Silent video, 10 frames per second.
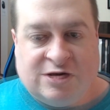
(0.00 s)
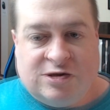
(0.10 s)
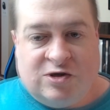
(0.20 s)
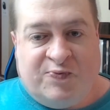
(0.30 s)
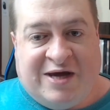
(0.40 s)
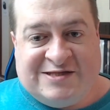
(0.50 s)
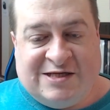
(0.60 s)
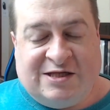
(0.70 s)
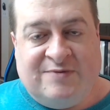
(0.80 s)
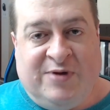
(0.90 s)
So
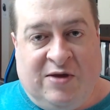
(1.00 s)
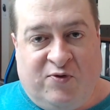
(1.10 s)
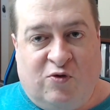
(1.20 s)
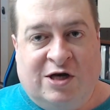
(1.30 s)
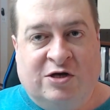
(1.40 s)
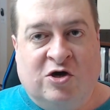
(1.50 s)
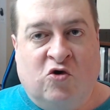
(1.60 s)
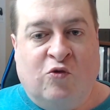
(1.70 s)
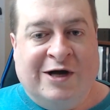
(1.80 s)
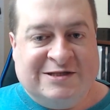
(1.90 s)
basically people want to know,
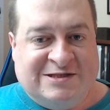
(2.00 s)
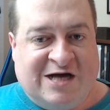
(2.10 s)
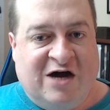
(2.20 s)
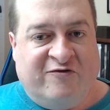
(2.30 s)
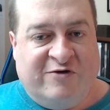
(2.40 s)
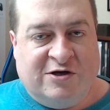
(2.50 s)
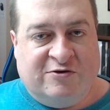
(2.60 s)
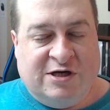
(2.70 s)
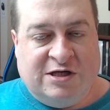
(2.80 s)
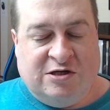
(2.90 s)
what software
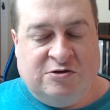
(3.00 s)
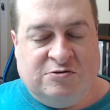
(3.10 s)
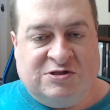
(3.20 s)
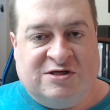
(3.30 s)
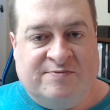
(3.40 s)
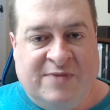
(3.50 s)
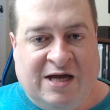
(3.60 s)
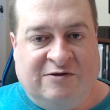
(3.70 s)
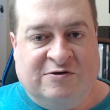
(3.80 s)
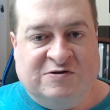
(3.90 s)
do I use to
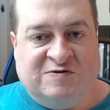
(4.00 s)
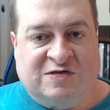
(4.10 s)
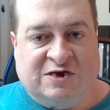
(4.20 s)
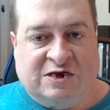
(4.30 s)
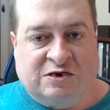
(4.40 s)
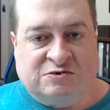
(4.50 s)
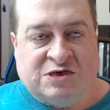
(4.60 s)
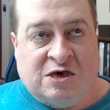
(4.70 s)
make those videos?